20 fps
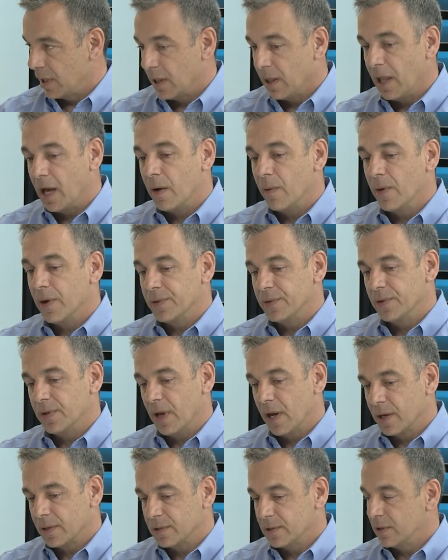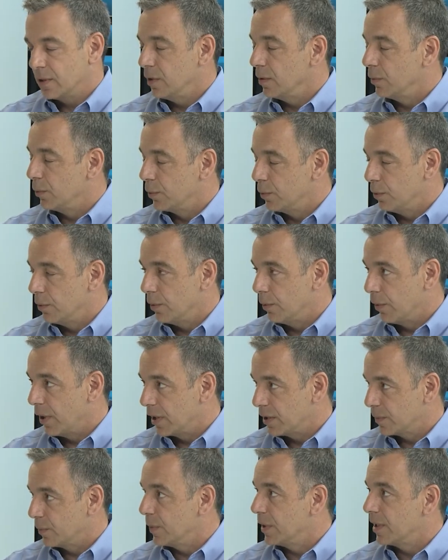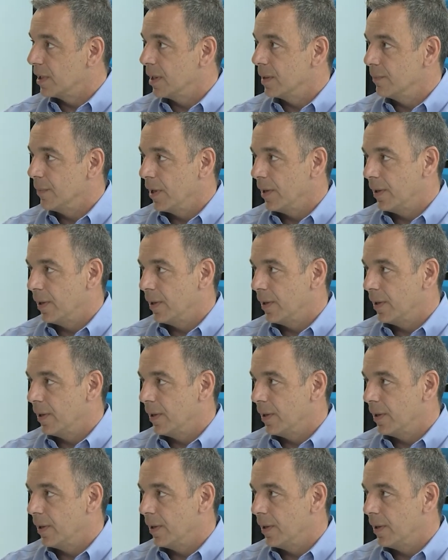and allow us to execute through the race weekend